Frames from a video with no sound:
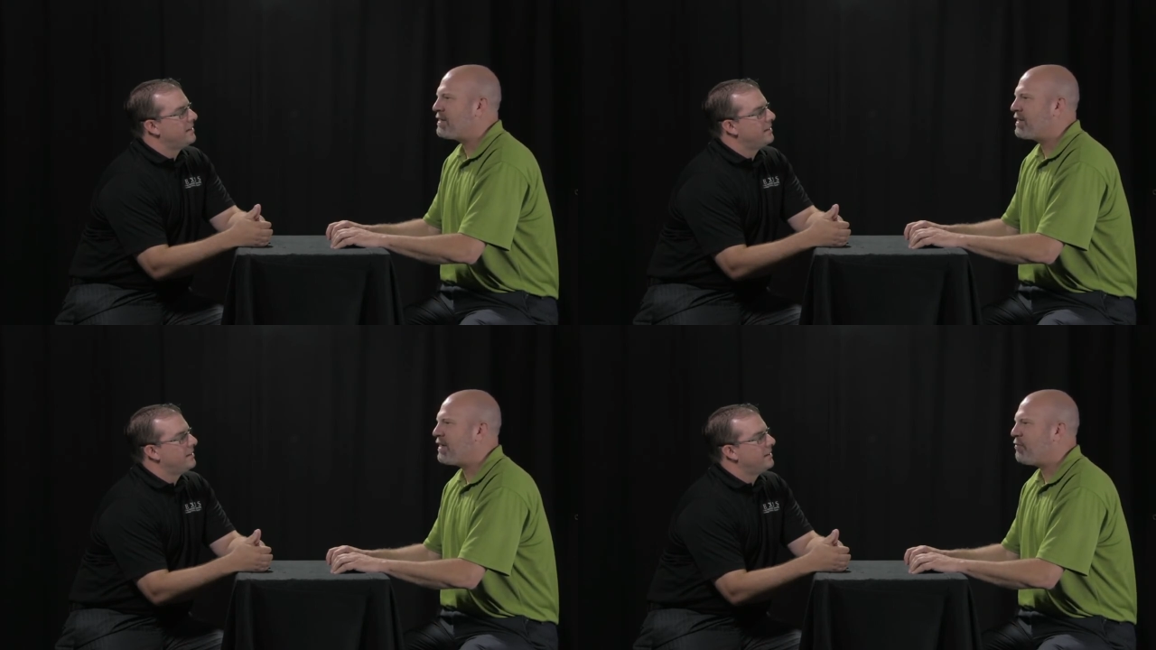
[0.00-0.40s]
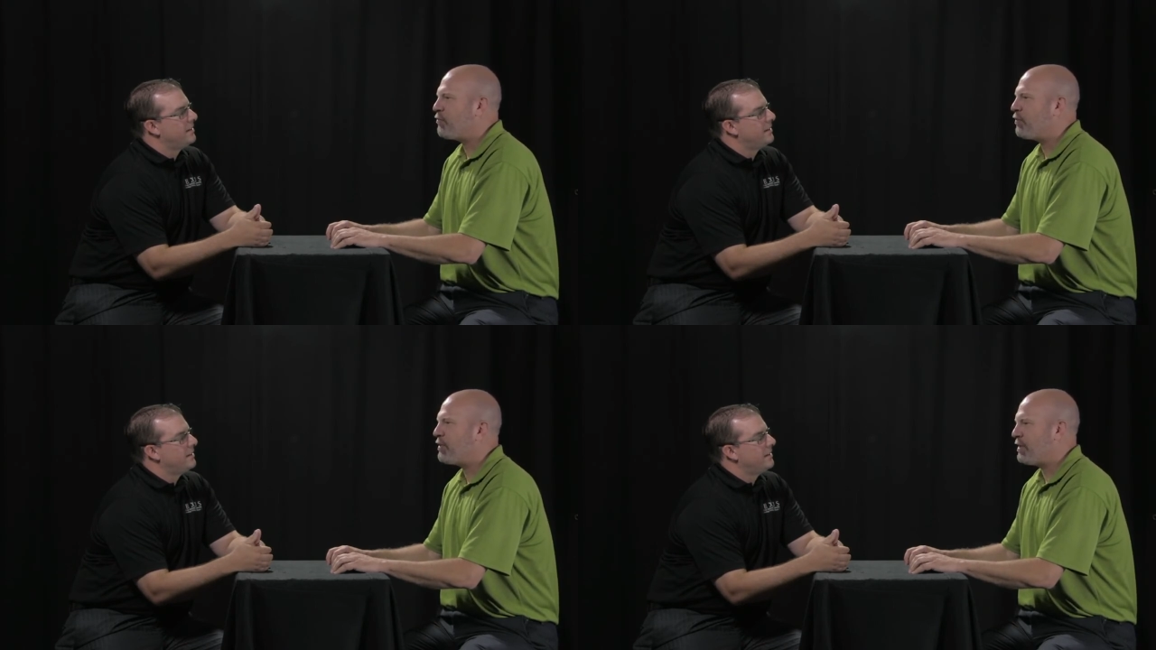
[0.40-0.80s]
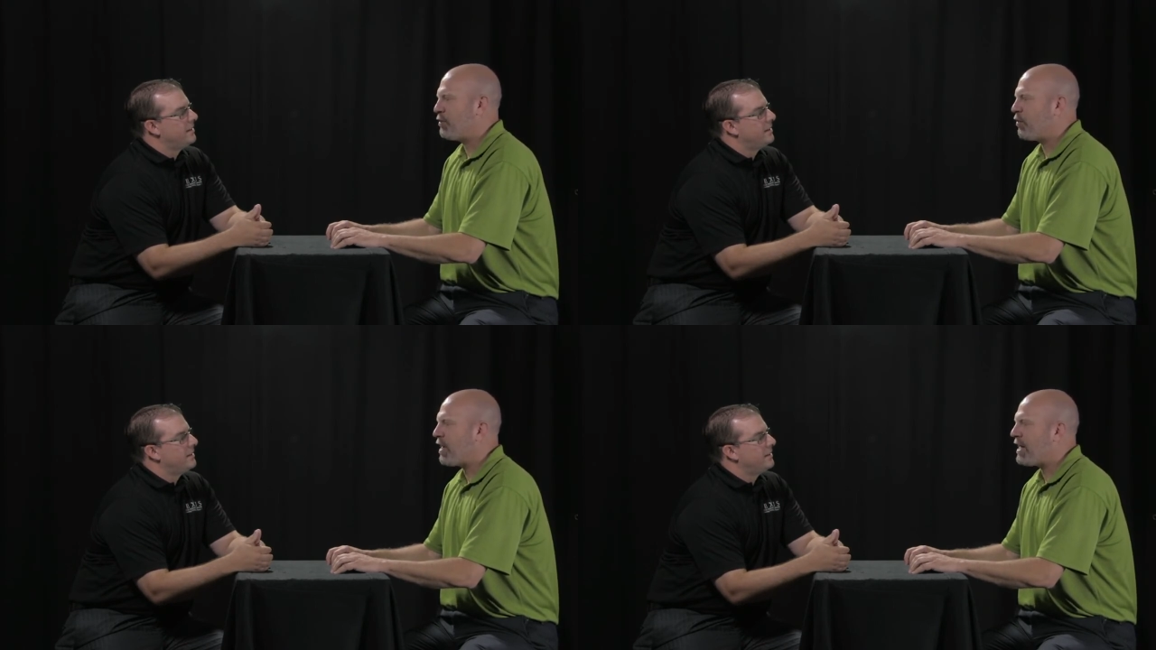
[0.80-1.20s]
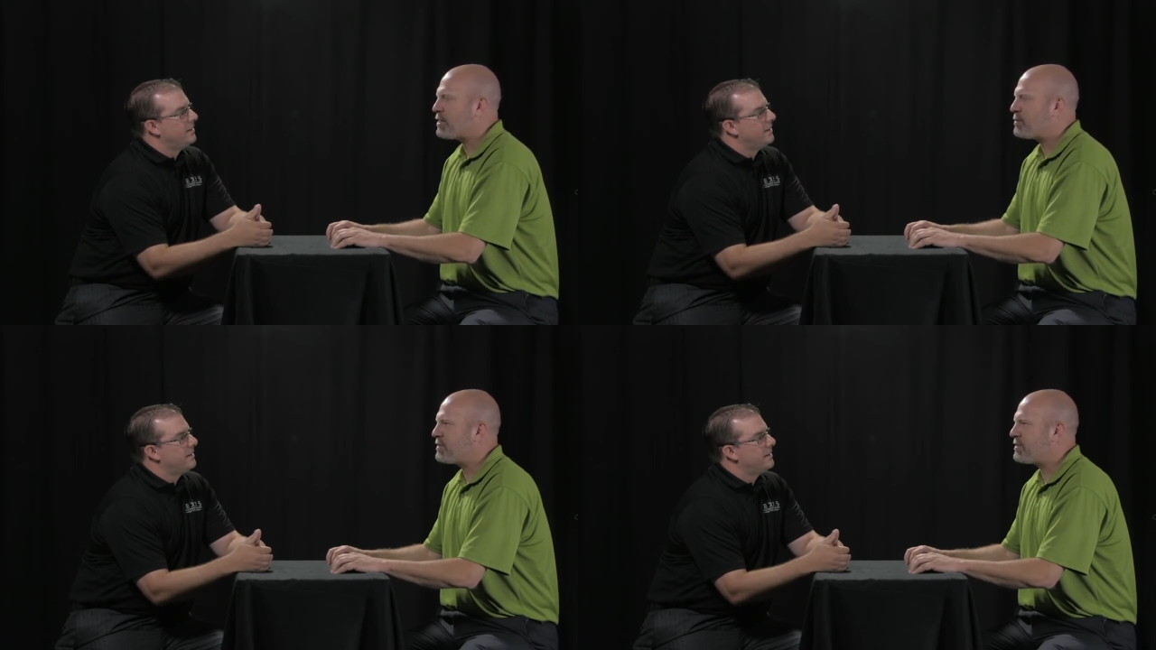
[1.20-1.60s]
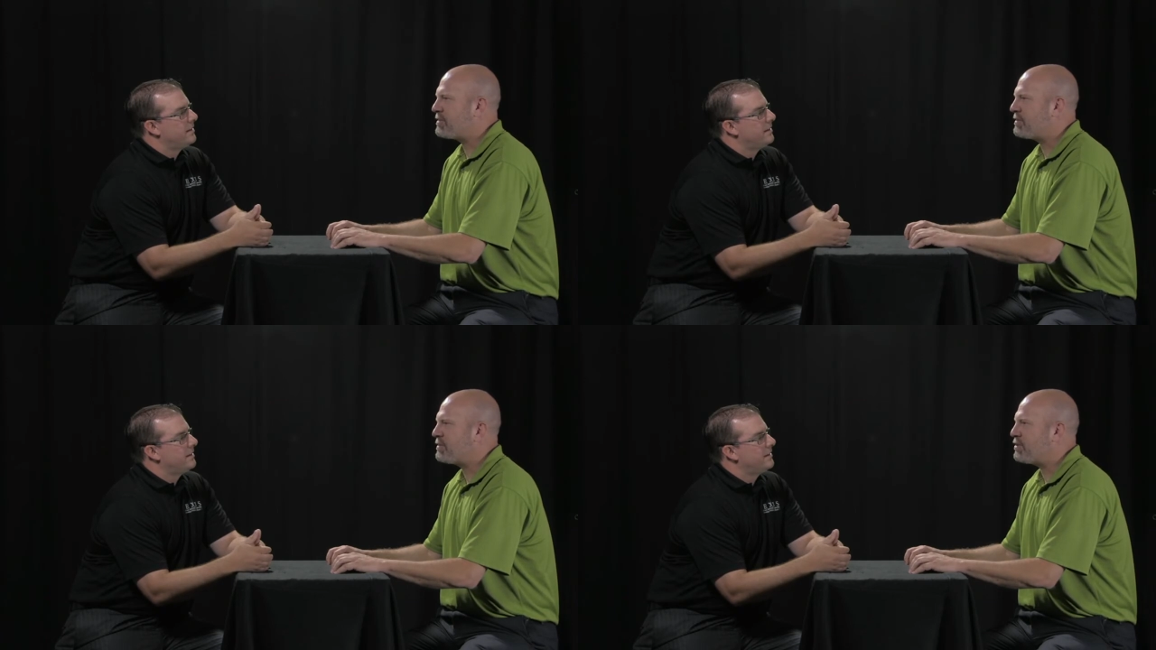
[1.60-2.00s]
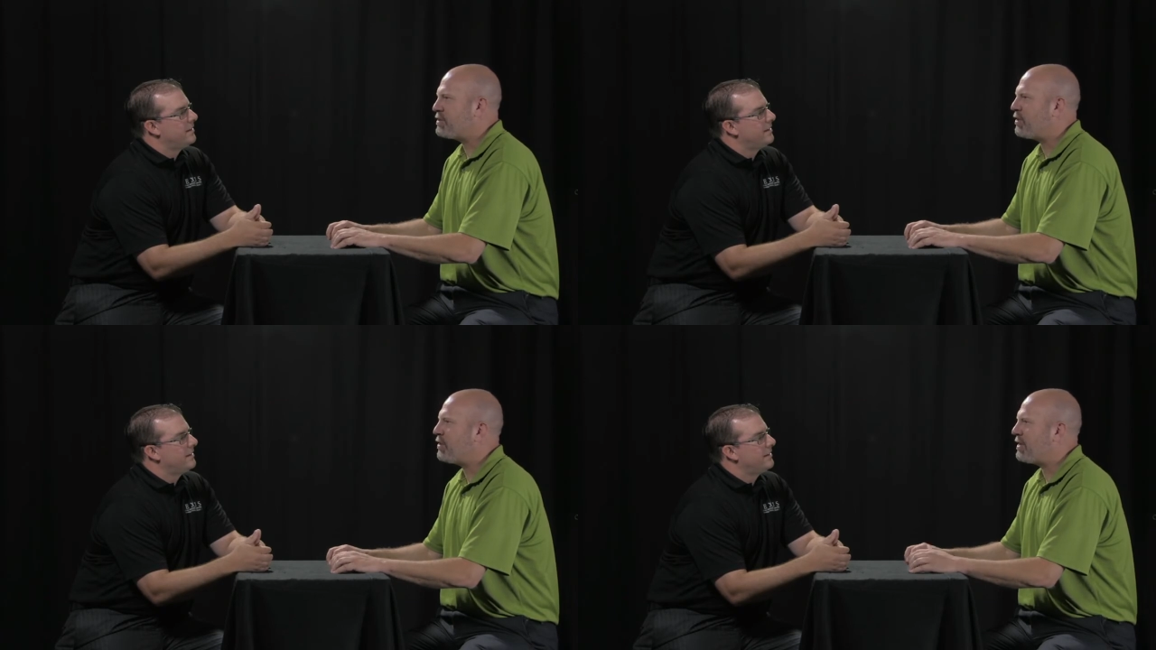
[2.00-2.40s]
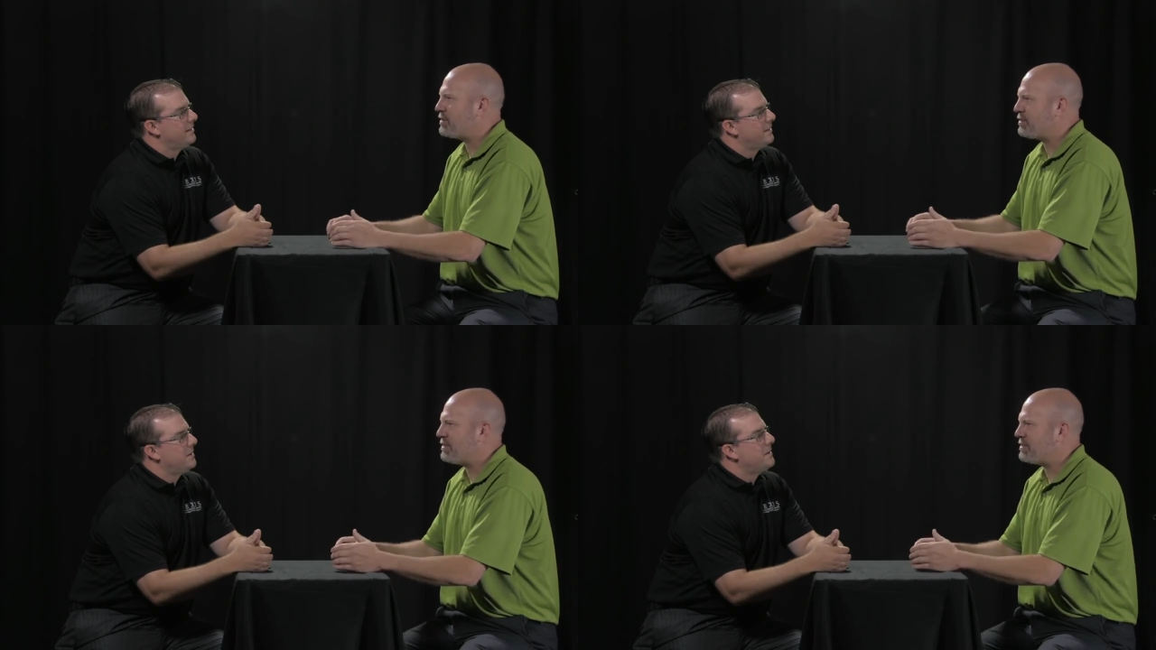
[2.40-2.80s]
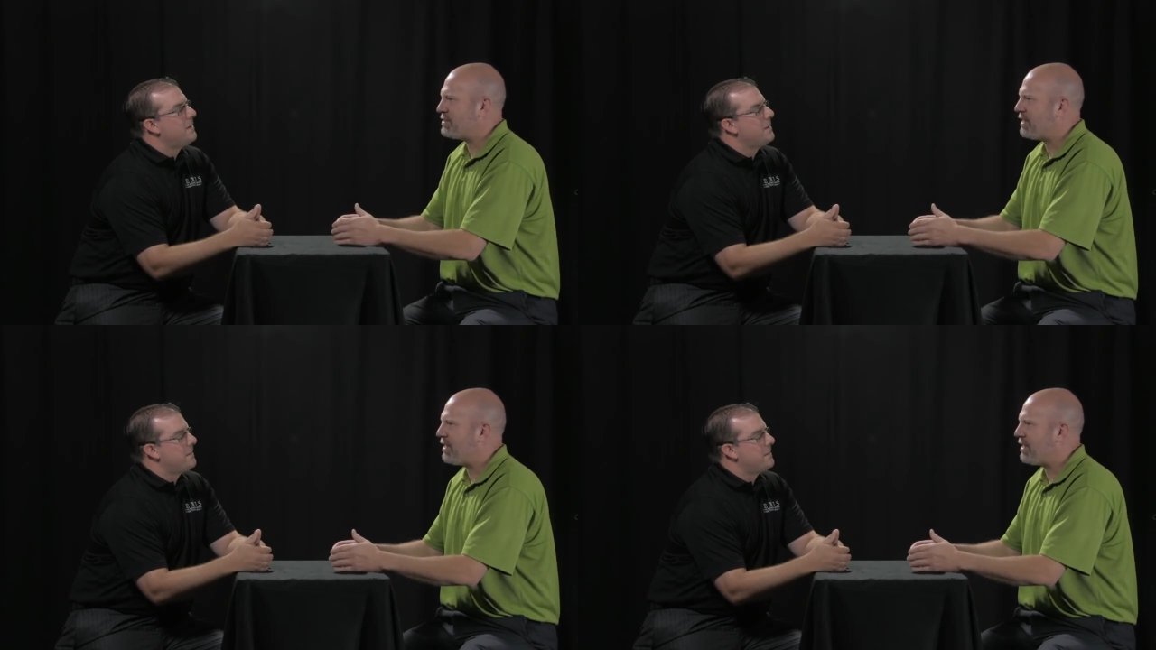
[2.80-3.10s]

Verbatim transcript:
Speaker 1: kind of fully grasps the seriousness